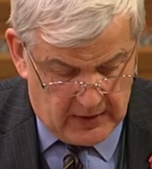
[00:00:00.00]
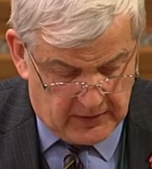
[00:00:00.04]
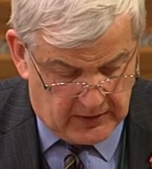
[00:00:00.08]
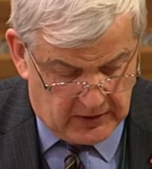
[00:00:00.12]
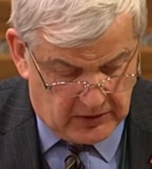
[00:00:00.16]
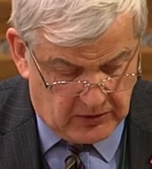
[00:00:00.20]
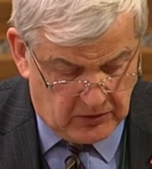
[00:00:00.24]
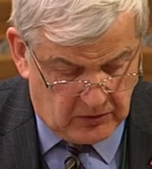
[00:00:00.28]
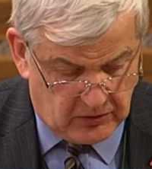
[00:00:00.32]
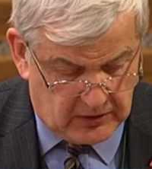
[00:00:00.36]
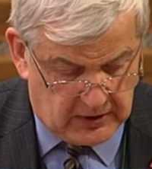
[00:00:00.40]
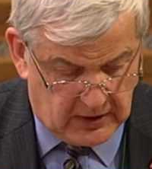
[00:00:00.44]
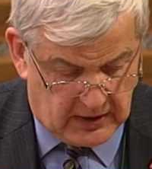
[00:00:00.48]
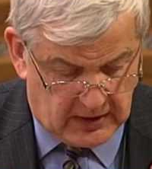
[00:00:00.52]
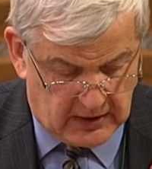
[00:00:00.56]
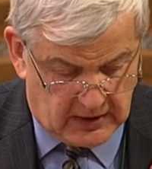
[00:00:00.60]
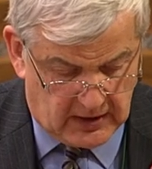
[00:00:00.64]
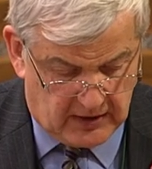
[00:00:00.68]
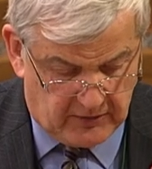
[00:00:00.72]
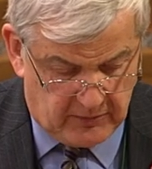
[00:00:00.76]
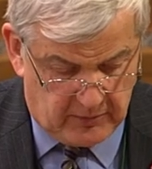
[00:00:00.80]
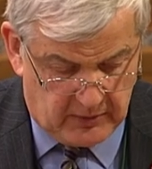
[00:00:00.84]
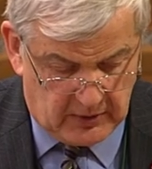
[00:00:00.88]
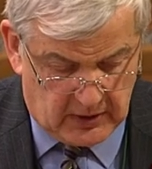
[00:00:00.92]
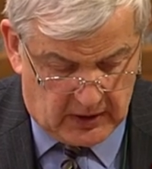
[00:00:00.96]
the UK
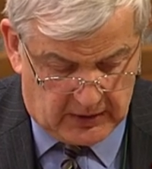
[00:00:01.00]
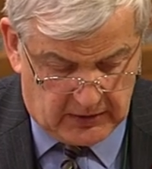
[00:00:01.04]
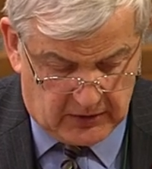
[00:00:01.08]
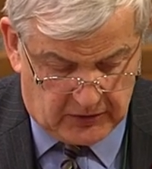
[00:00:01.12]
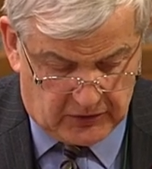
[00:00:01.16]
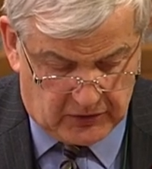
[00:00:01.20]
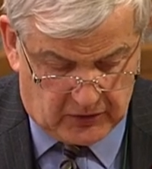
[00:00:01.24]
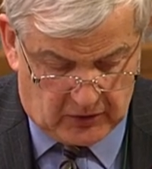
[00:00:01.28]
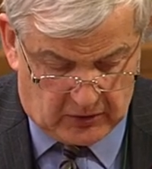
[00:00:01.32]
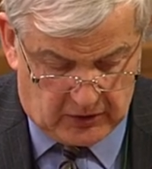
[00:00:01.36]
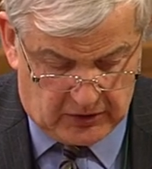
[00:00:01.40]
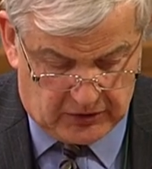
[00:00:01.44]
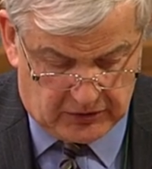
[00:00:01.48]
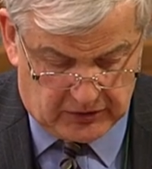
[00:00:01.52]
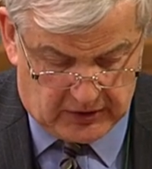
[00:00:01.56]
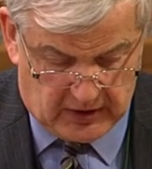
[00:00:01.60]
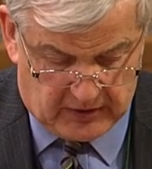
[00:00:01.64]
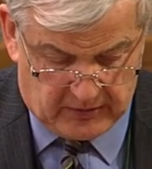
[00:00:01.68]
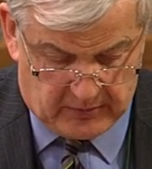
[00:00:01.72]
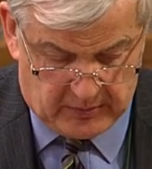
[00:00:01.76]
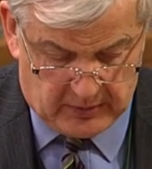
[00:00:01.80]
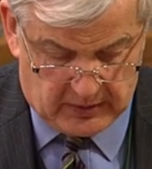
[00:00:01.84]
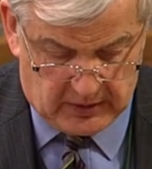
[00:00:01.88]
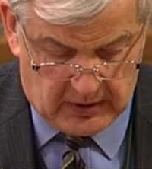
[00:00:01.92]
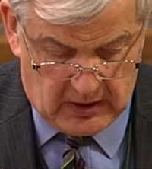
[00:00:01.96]
Government, and the Scottish
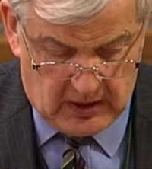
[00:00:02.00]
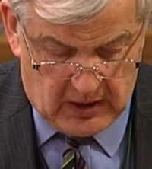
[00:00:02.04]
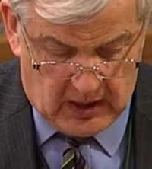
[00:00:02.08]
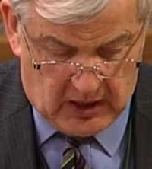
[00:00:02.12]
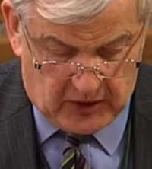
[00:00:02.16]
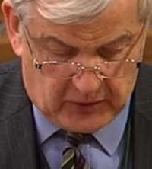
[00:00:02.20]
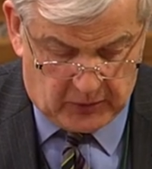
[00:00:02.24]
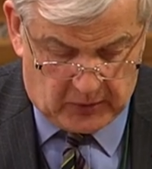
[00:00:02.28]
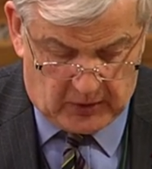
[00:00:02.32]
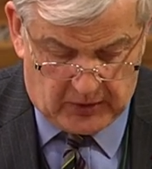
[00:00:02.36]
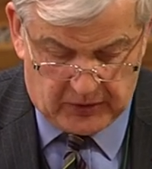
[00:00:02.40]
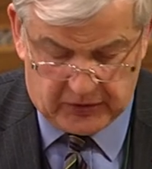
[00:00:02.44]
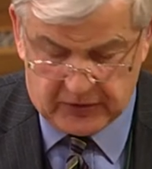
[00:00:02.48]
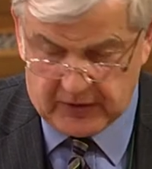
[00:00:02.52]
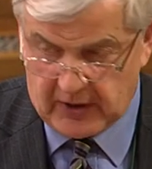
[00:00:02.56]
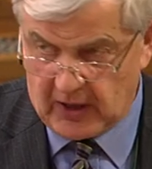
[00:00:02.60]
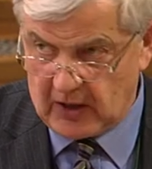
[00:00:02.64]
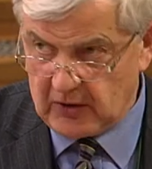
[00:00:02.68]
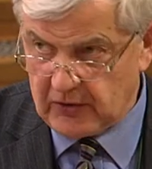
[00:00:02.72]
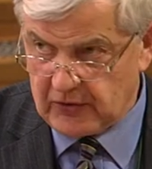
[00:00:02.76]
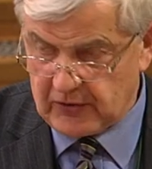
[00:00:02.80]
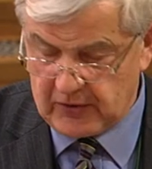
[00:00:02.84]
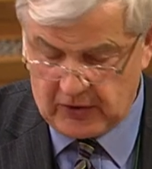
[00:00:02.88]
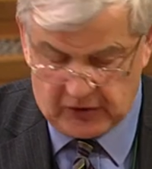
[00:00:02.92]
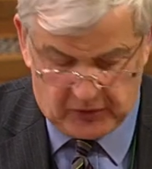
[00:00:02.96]
Government, as well as
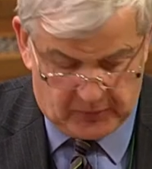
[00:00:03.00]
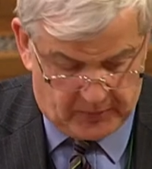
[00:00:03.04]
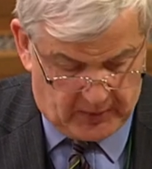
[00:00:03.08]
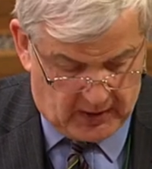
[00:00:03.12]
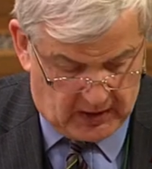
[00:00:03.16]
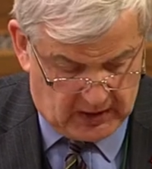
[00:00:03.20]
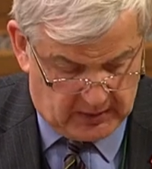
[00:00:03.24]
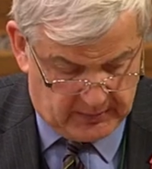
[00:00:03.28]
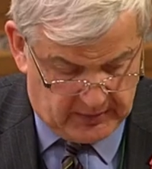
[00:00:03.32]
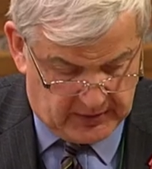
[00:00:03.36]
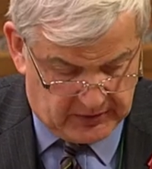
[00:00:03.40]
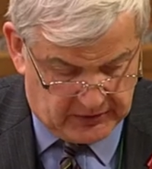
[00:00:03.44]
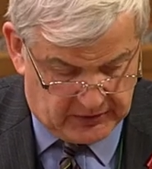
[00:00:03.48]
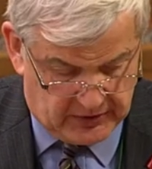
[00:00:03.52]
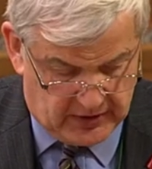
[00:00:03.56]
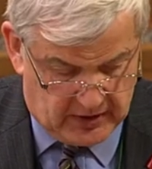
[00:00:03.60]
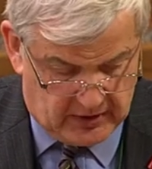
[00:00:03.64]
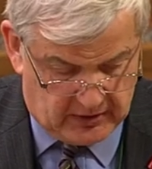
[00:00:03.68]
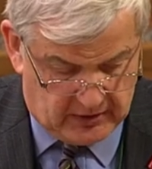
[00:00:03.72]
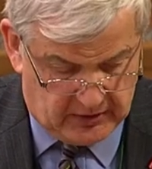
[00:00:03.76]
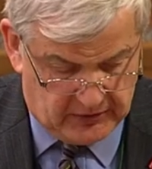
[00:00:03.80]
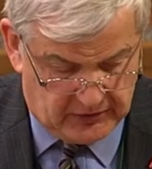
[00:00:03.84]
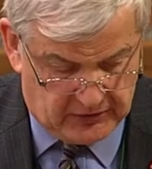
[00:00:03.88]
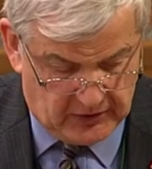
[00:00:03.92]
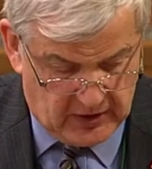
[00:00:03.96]
councillors,
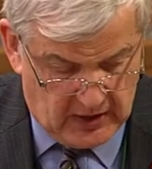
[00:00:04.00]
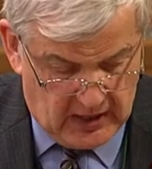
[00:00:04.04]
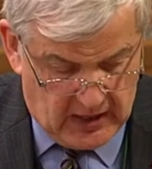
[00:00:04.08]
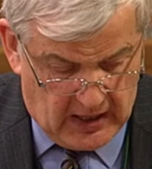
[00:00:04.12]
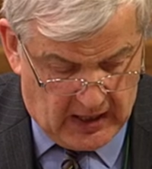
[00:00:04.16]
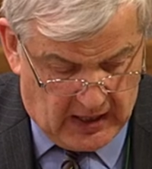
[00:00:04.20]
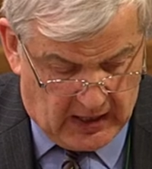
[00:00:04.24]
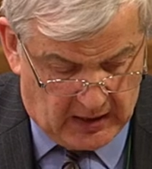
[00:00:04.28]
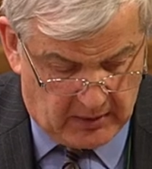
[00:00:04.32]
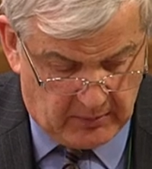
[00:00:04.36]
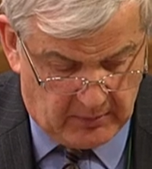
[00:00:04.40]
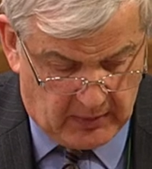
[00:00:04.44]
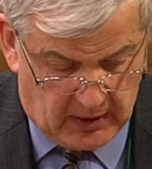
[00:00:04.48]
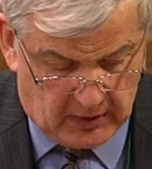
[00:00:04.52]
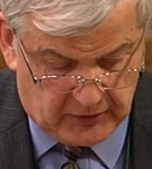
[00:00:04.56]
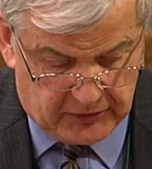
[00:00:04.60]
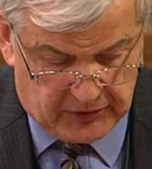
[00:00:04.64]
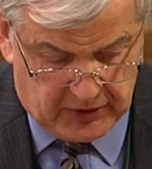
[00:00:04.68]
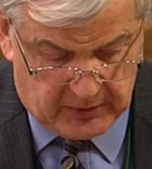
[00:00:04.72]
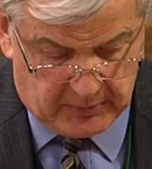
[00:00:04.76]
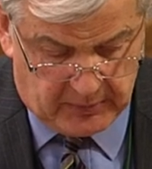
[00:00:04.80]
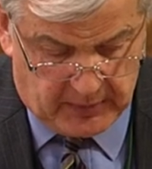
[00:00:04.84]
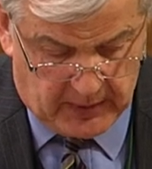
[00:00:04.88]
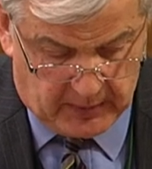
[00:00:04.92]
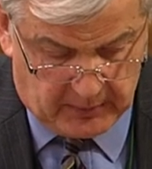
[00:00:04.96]
parliamentarians, and
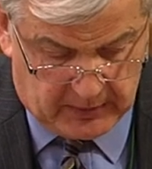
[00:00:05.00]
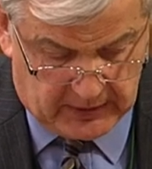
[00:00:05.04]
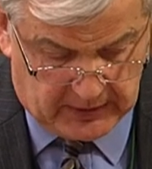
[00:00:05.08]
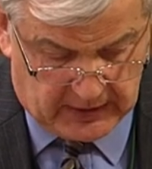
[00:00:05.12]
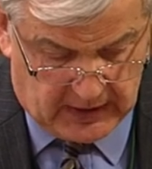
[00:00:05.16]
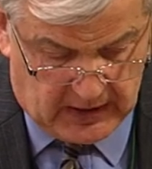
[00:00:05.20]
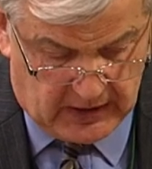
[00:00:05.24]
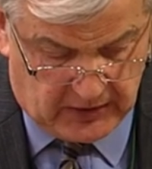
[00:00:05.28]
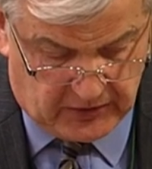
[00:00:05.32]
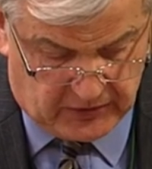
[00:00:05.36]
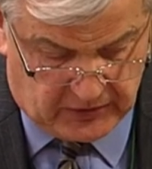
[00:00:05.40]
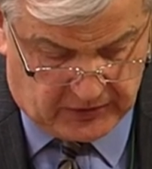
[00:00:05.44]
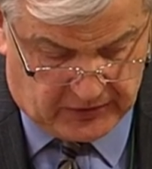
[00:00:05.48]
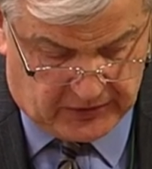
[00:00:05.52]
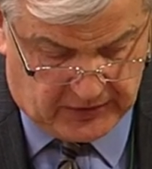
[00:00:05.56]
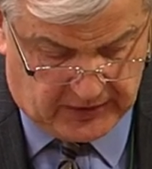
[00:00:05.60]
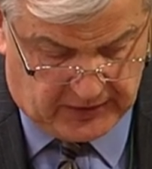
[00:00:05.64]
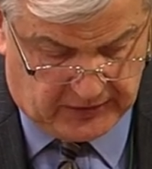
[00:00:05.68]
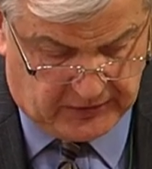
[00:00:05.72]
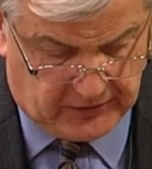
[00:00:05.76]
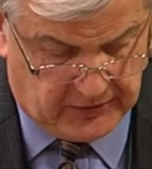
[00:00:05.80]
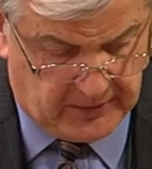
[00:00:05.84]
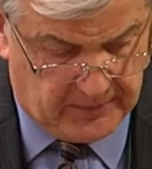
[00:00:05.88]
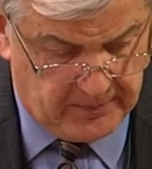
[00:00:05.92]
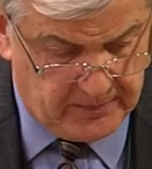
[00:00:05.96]
multi-public
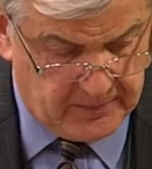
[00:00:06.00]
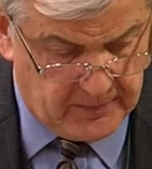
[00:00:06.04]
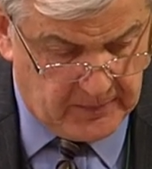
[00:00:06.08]
agencies.